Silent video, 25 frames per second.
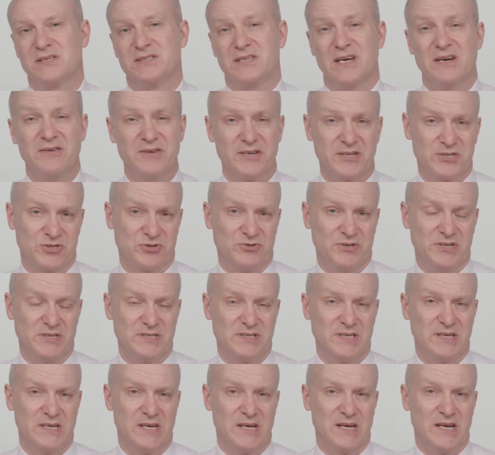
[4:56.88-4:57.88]
Downing
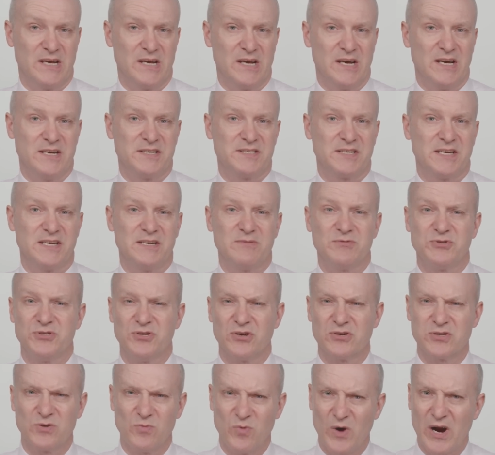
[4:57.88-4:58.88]
Street had said he was
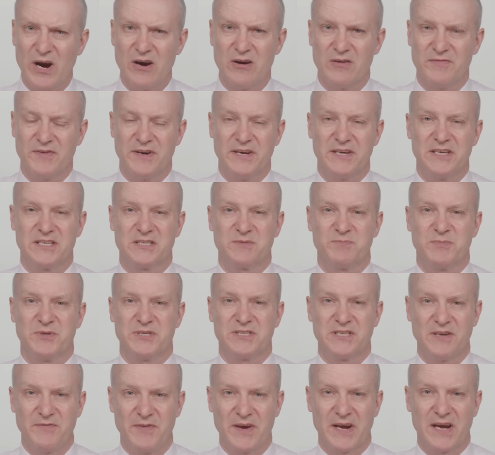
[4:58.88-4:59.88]
not aware of any
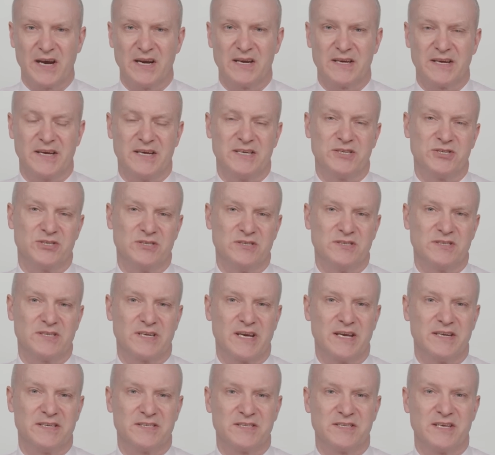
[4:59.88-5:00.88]
specific allegations
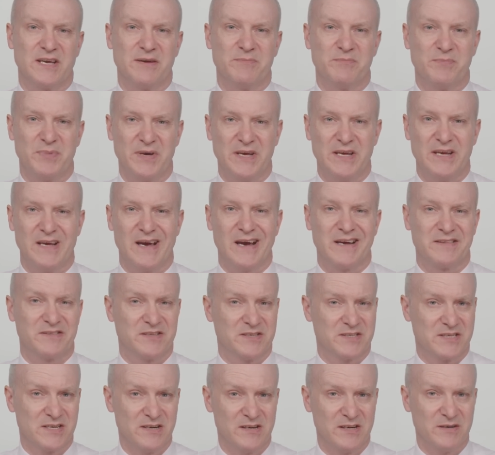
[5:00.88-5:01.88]
against the MP at
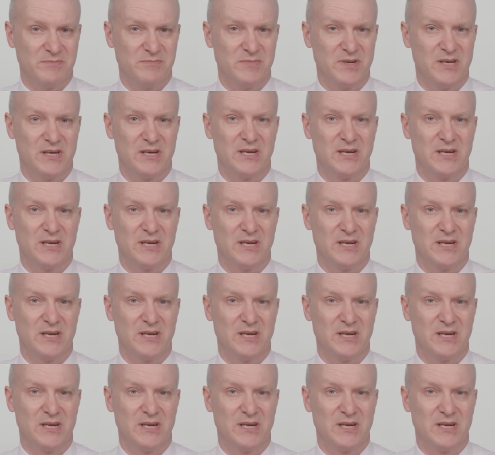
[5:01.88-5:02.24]
the time.